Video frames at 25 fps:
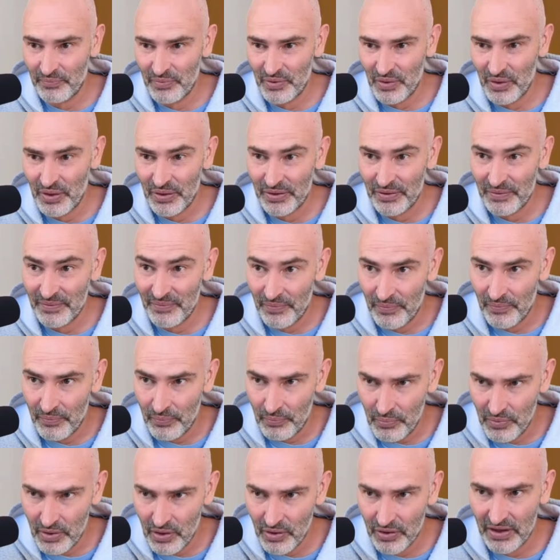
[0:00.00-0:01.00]
pawn.
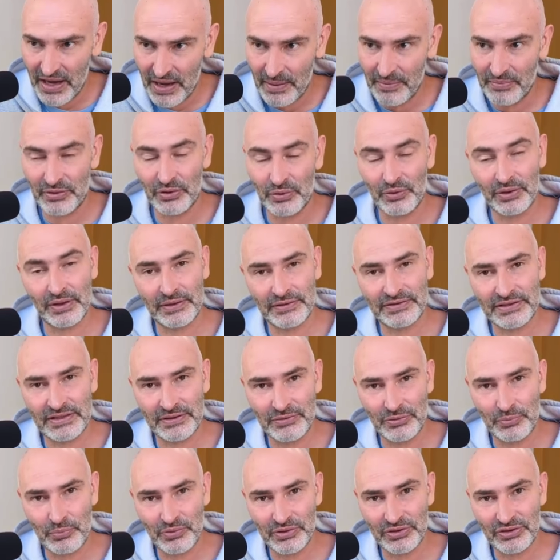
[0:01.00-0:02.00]
We could capture on
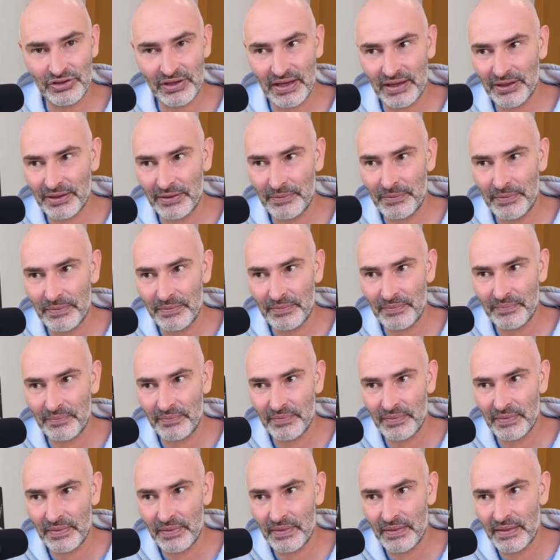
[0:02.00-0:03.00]
f7 with check,
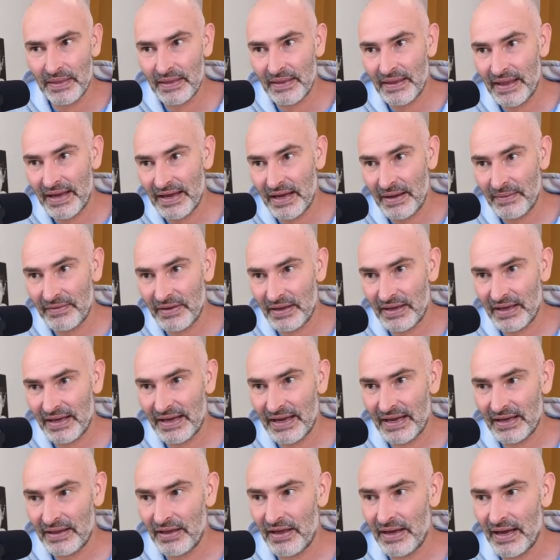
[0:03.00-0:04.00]
and after king
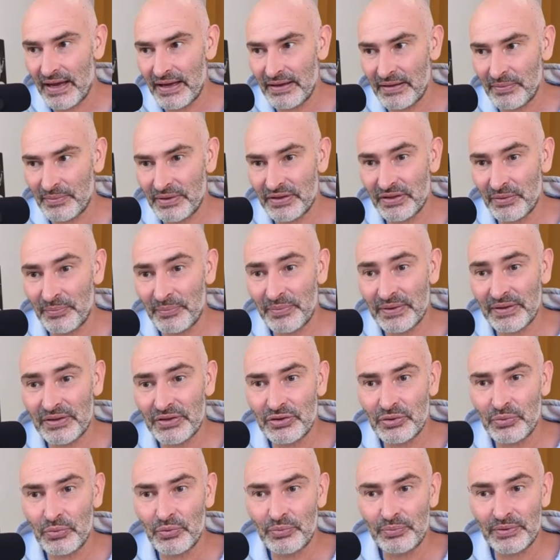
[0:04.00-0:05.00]
h8, bishop
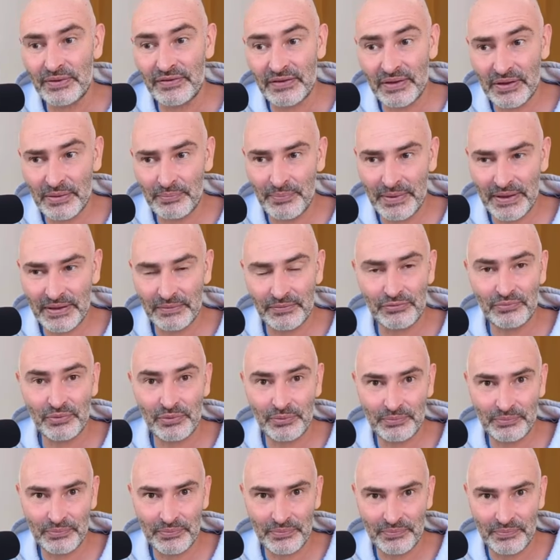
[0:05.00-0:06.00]
b2 would be very painful.
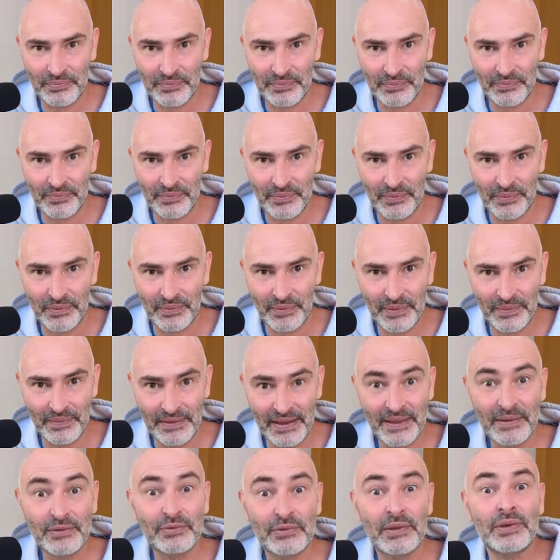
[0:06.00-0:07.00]

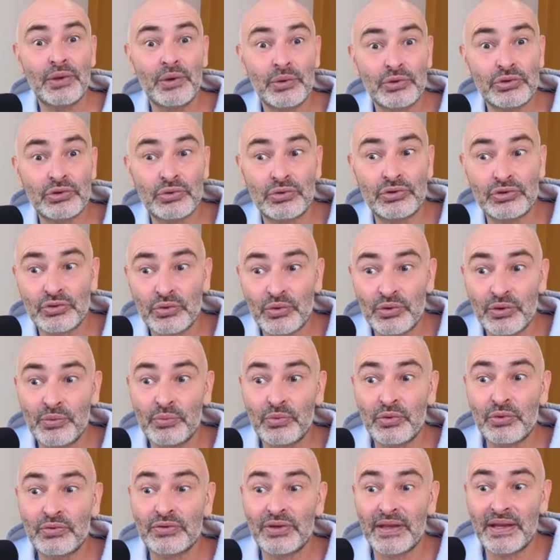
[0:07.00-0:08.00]
And for those who saw the
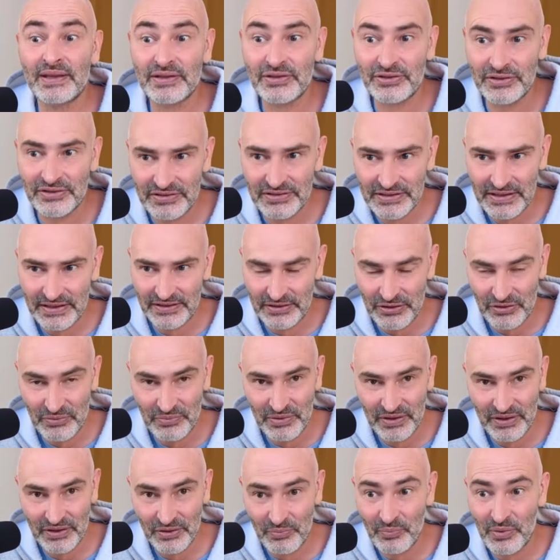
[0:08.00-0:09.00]
move knight to
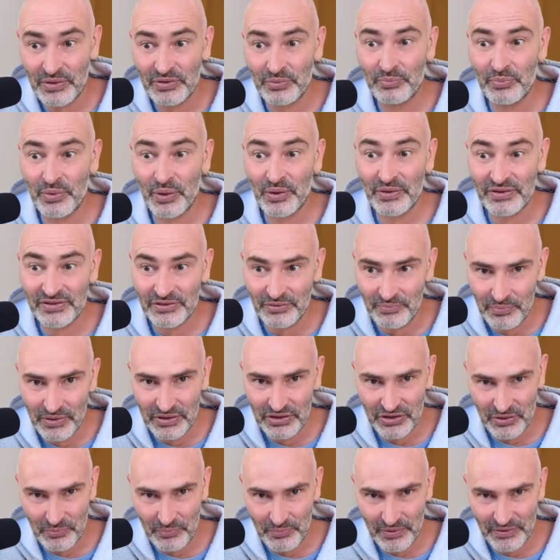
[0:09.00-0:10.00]
c3, which blocks the
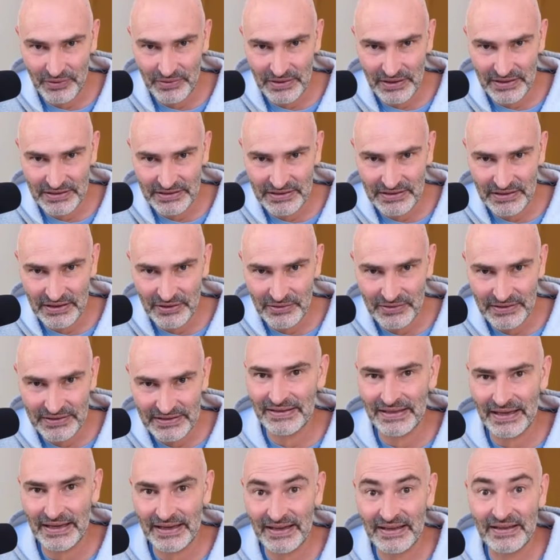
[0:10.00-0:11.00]
bishop, there's still the
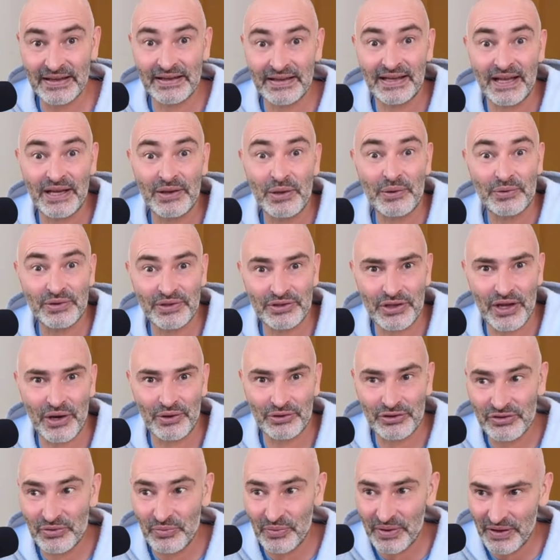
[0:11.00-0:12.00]
second attack on the
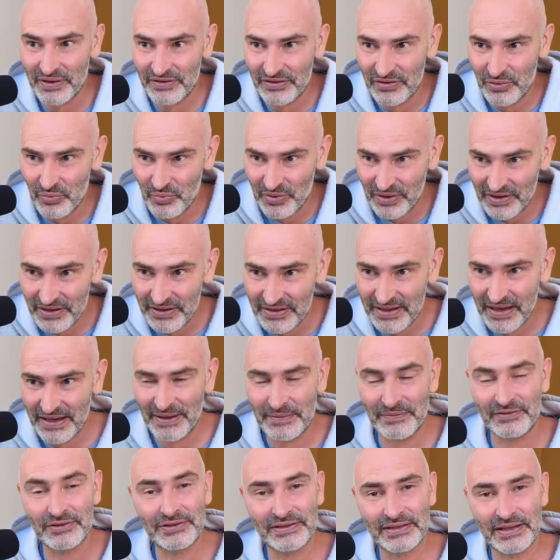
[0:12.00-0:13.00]
dark squares, queen to
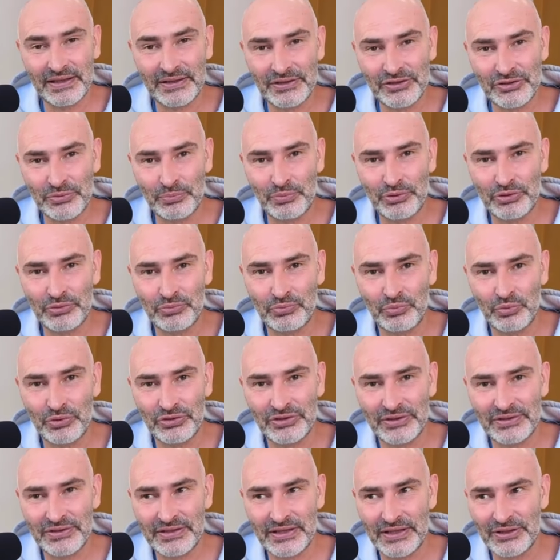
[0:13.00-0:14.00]
f6, which
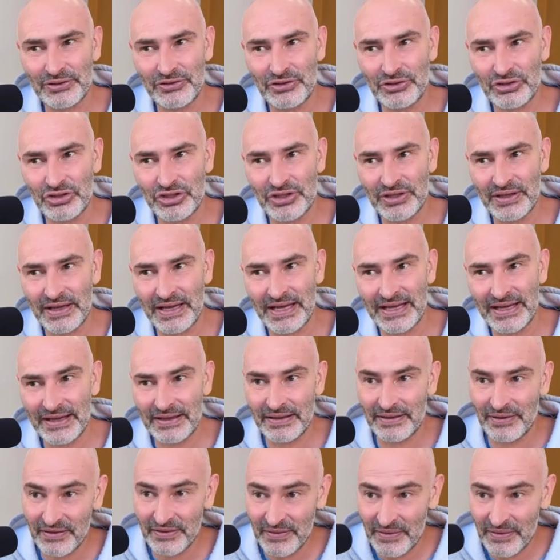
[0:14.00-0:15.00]
forces king to g8.